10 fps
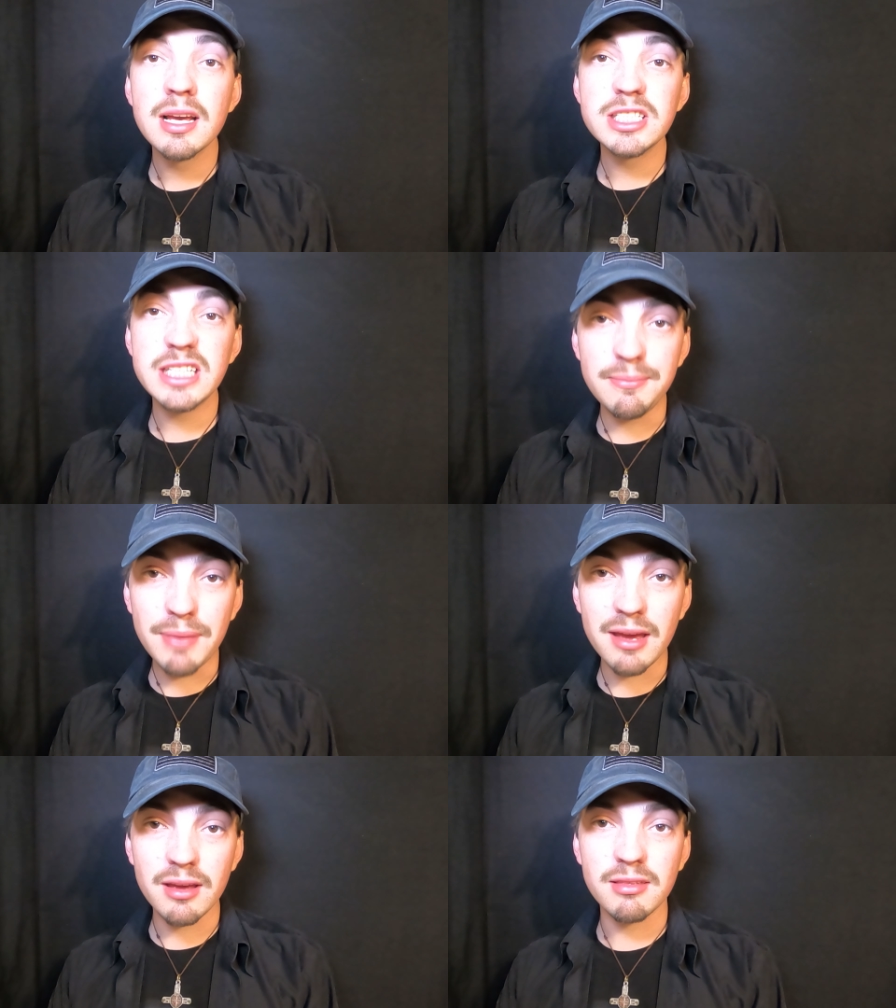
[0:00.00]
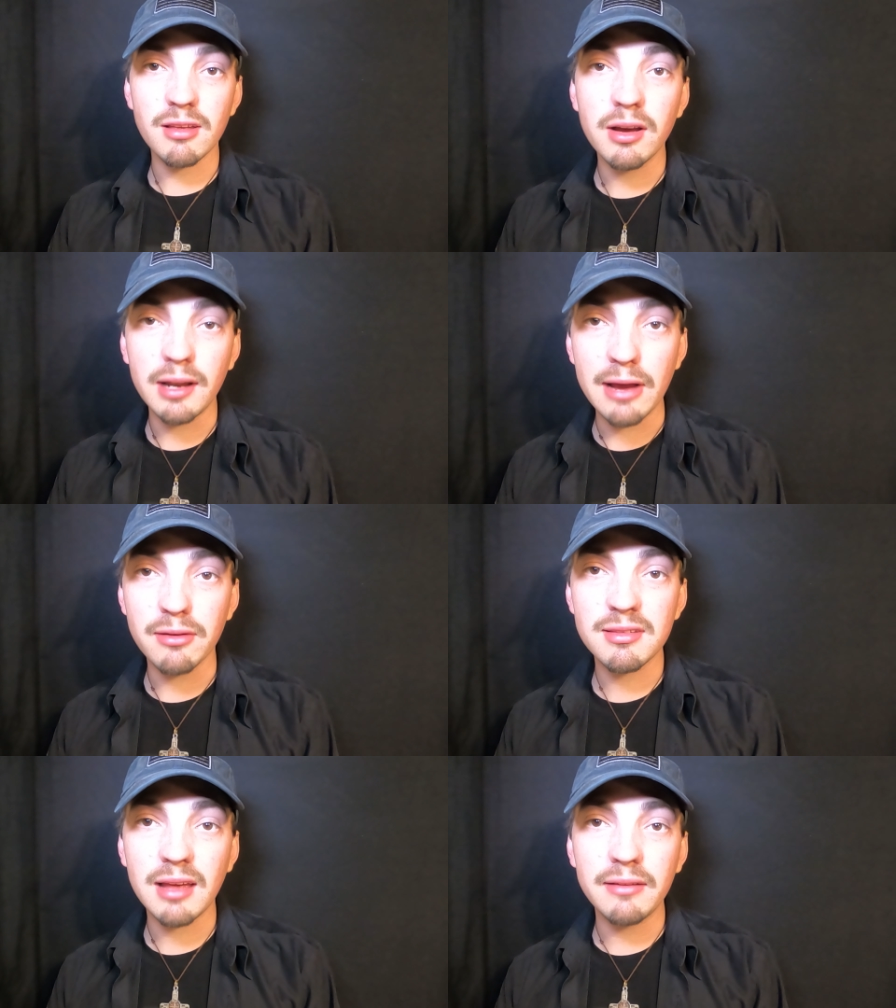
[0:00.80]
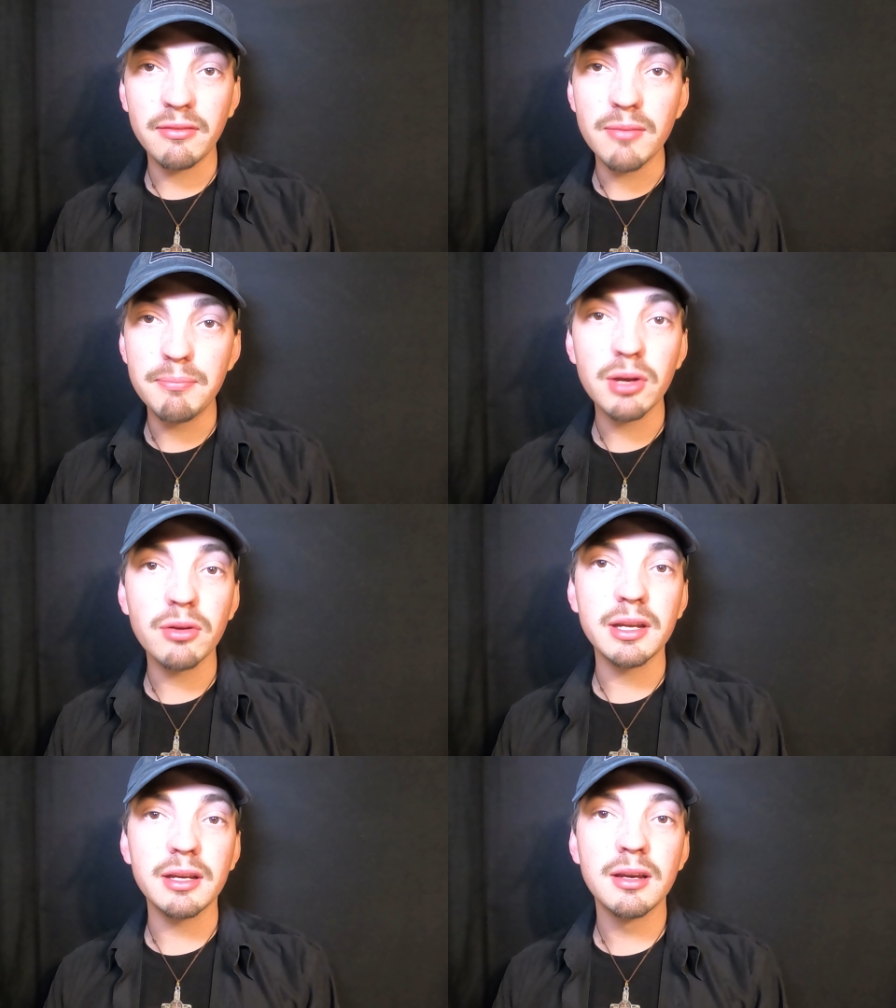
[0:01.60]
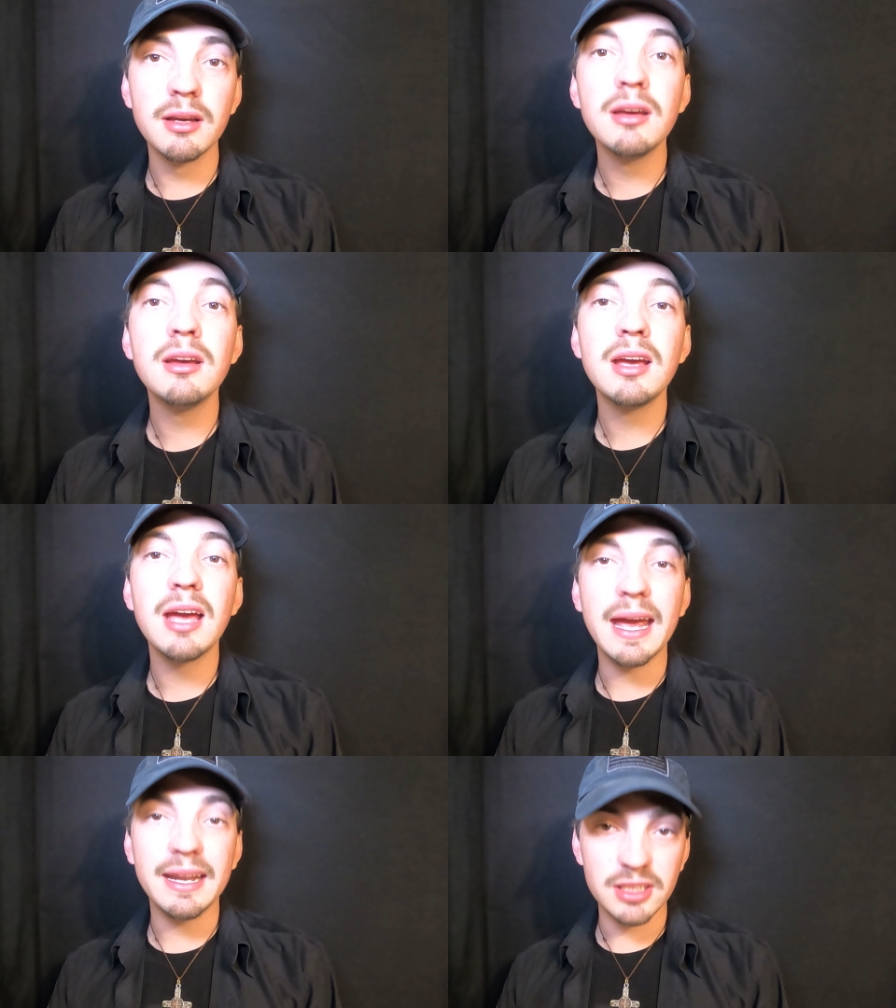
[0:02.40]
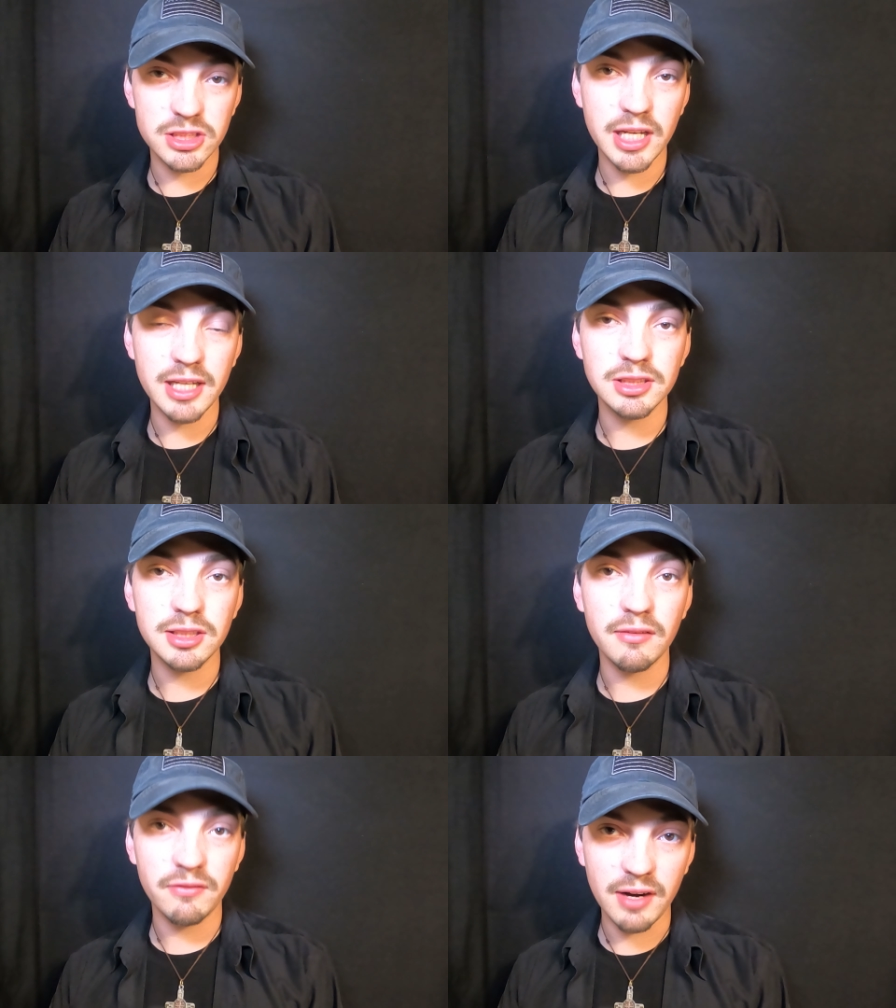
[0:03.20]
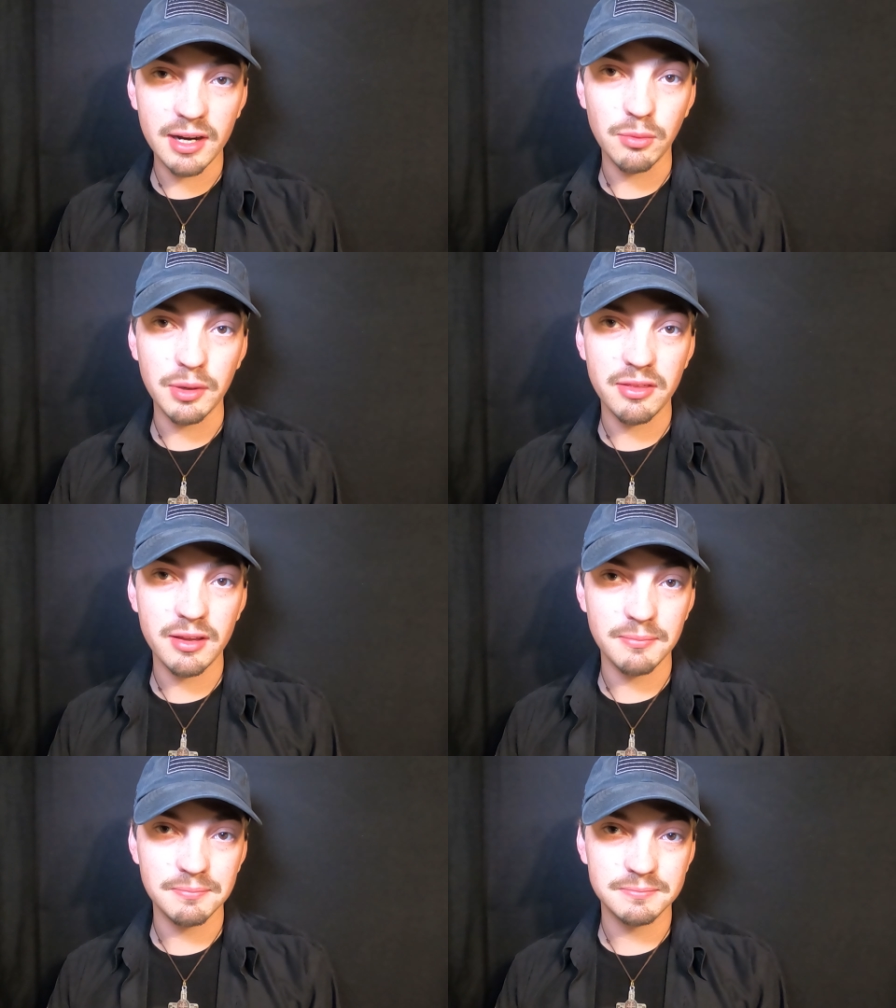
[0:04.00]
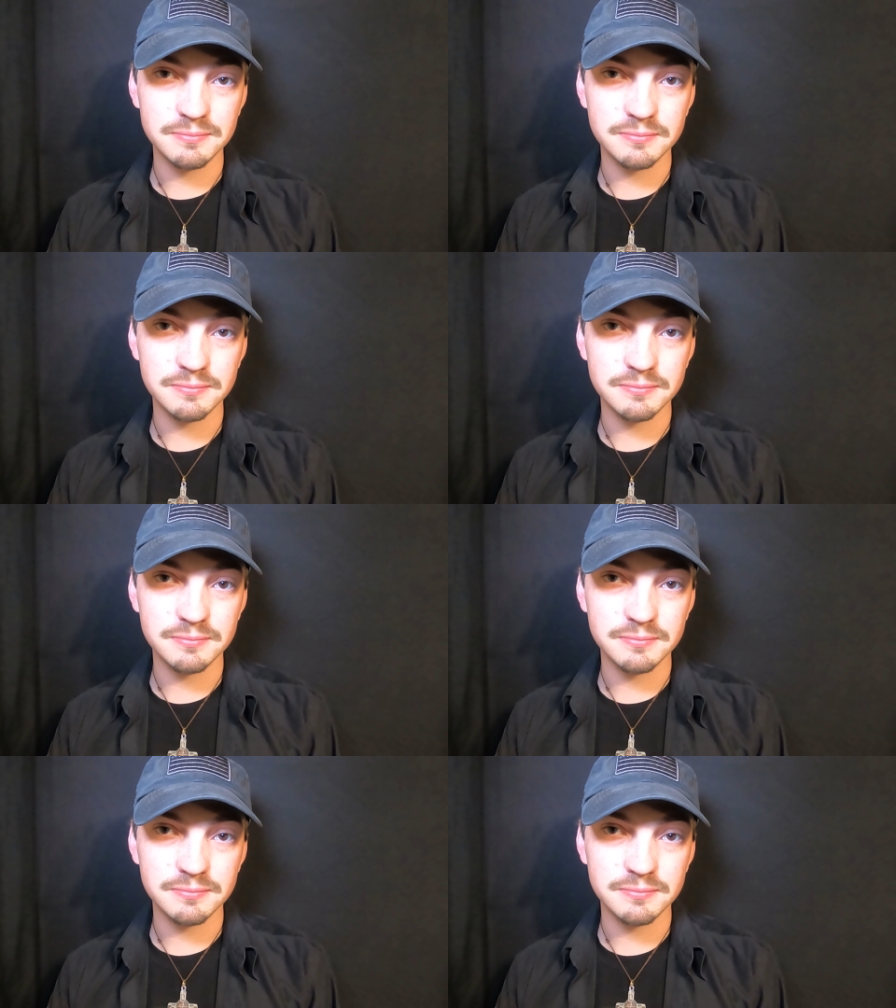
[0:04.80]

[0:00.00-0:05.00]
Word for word: She met Hasan outside of the building and exchanged gunfire with him.